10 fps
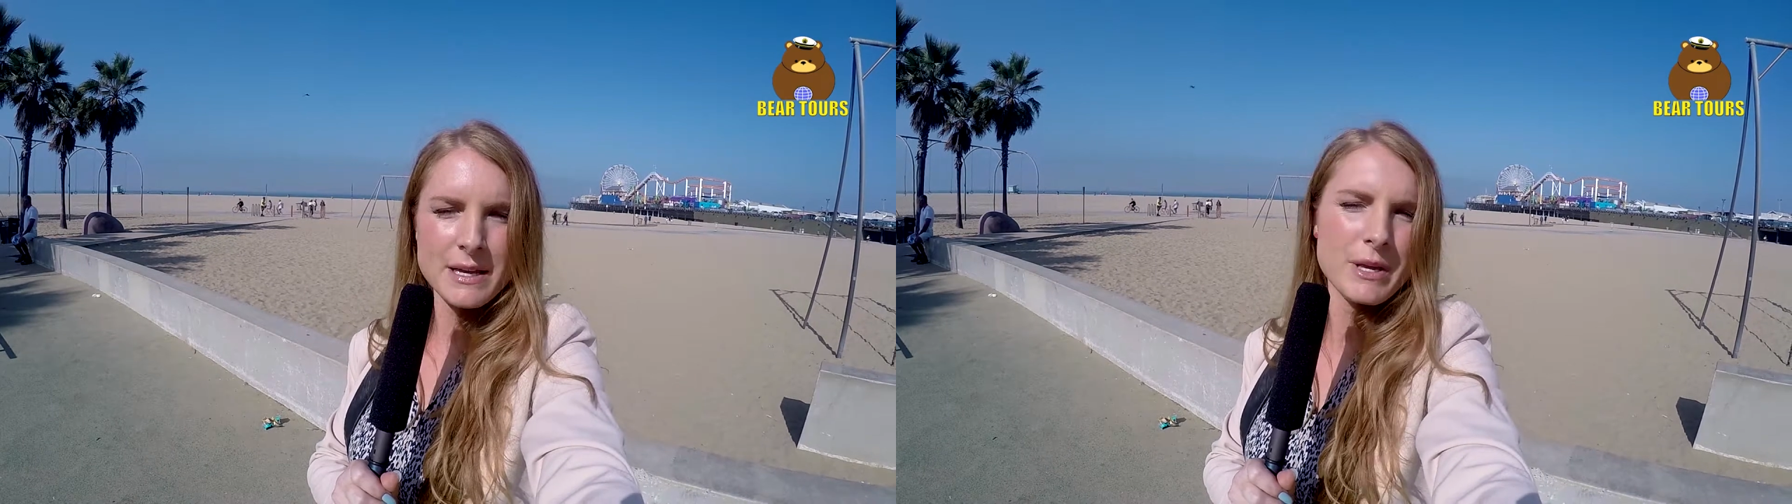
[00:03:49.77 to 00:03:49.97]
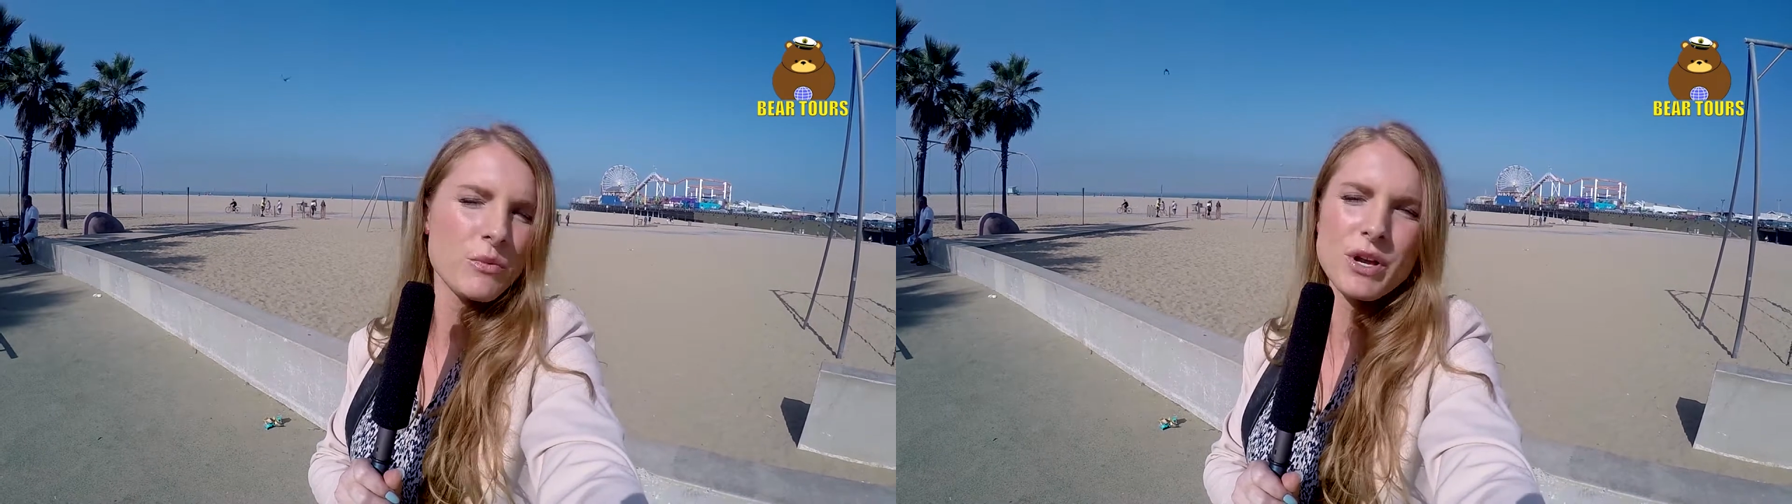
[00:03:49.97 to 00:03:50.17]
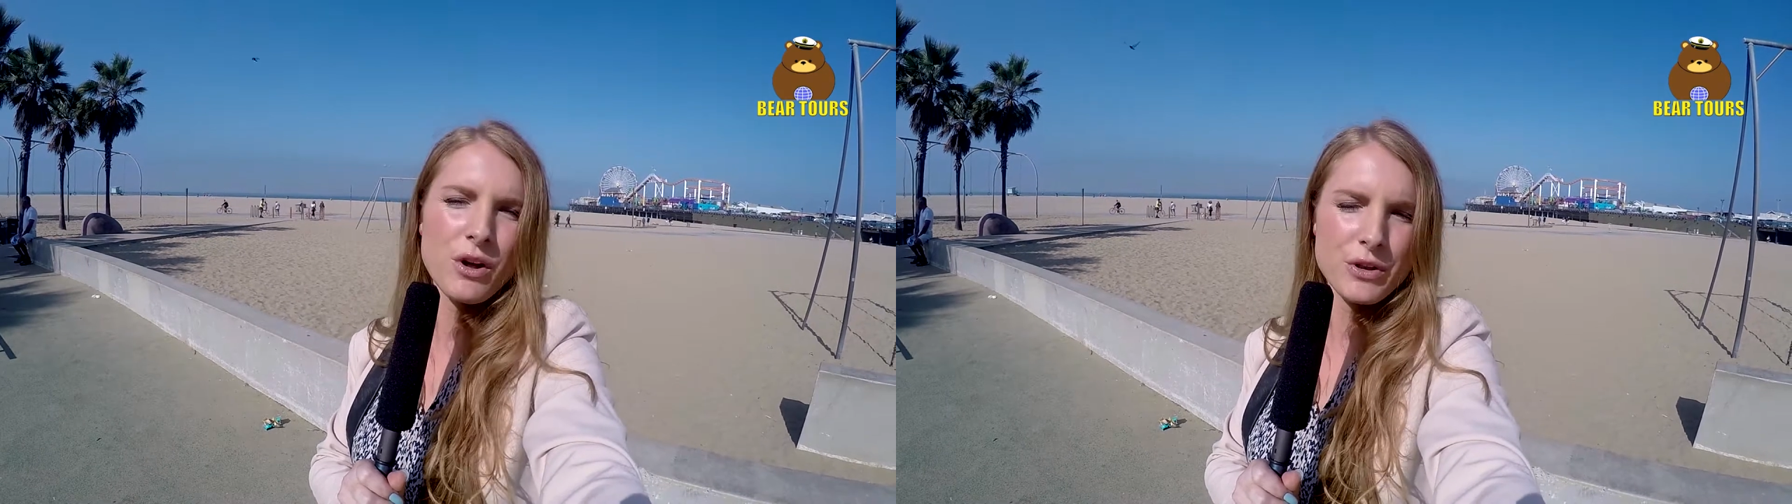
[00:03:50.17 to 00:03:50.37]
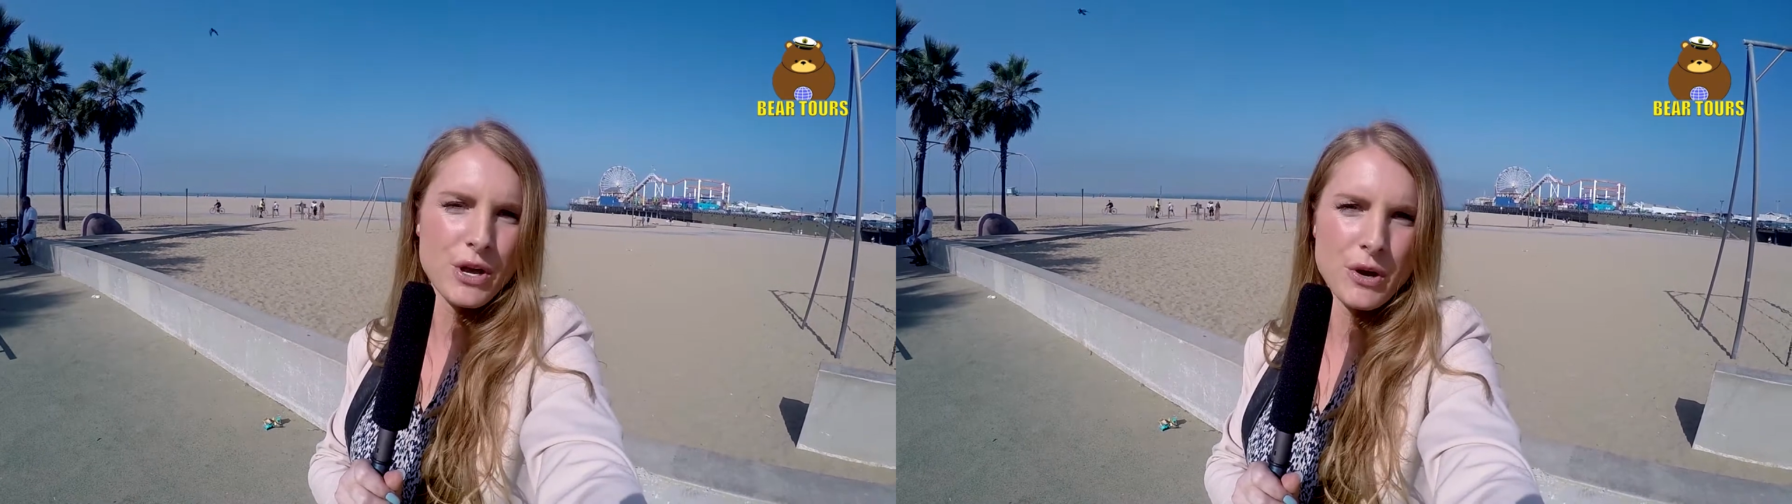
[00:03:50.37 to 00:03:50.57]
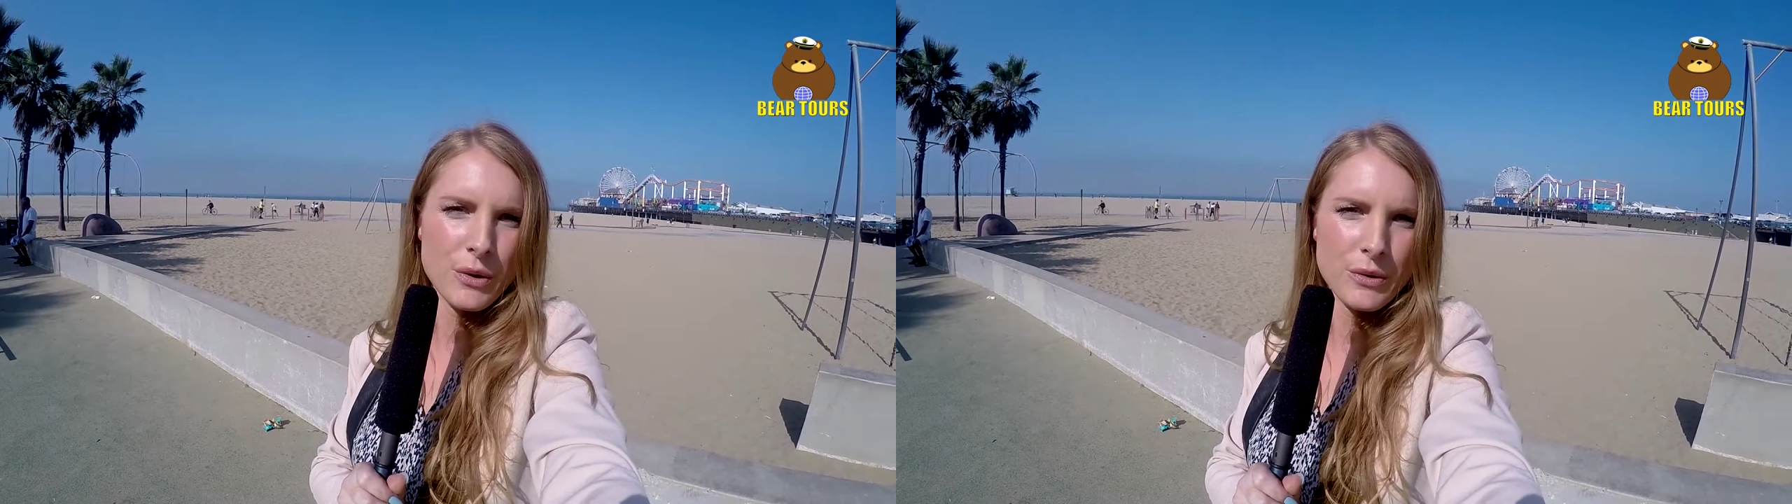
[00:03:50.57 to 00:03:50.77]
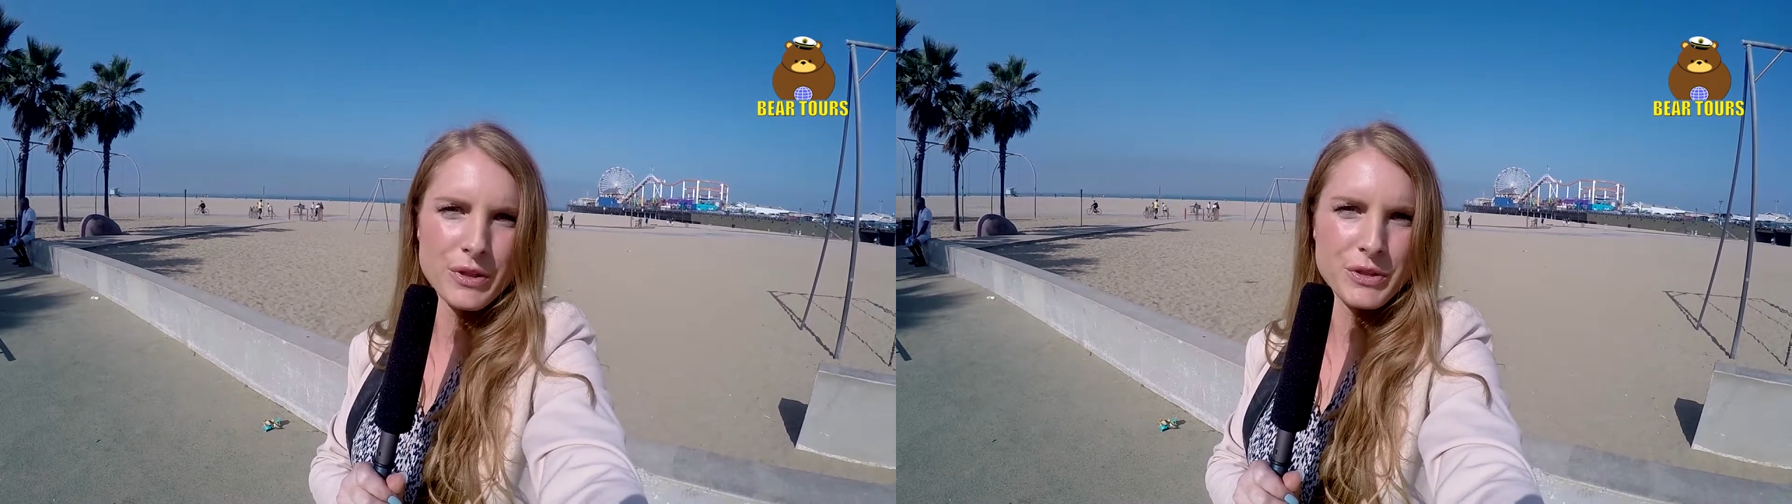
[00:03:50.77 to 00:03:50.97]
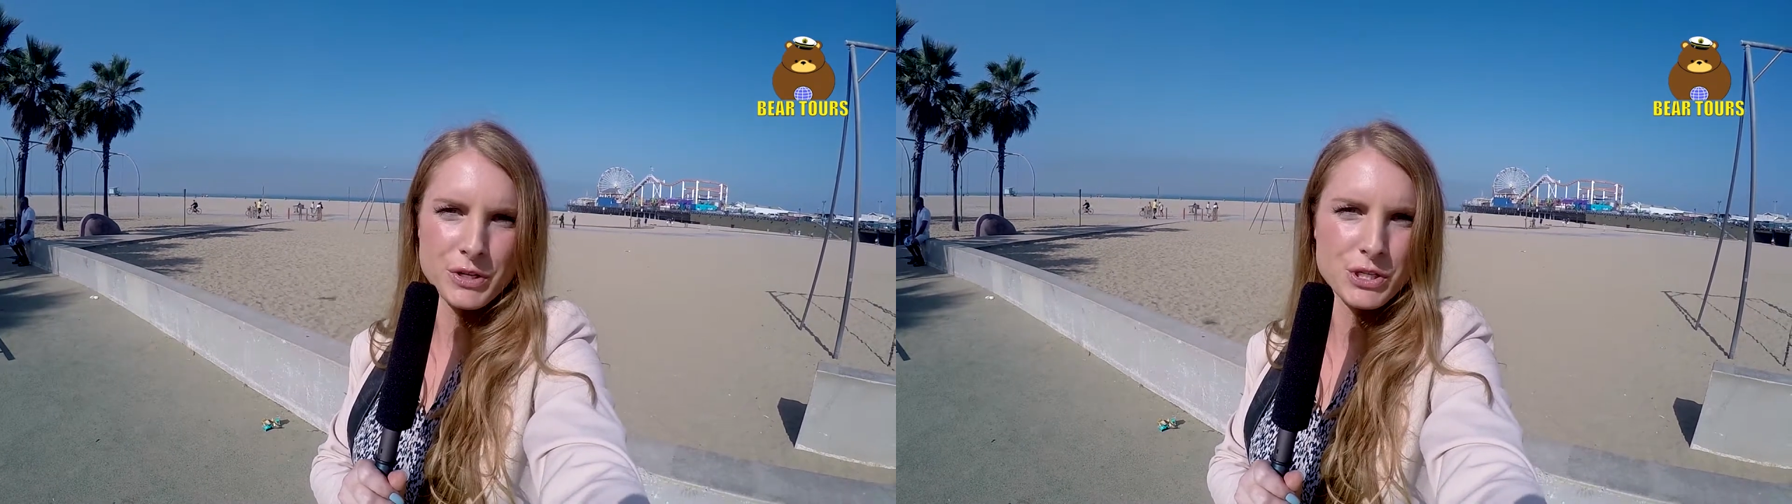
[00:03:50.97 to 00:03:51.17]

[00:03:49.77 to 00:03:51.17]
I mean, we all know that they're